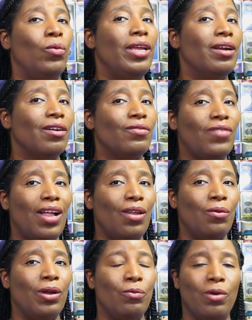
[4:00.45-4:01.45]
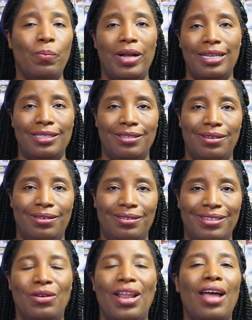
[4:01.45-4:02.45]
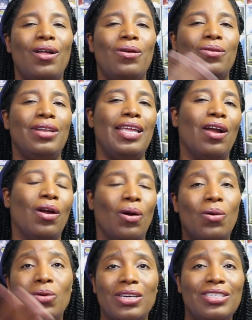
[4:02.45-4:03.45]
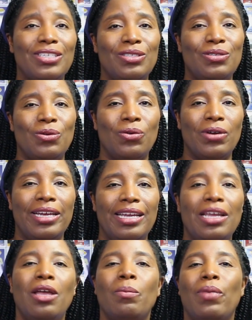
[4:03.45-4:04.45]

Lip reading: we are following Rapunzel, not only her origin story,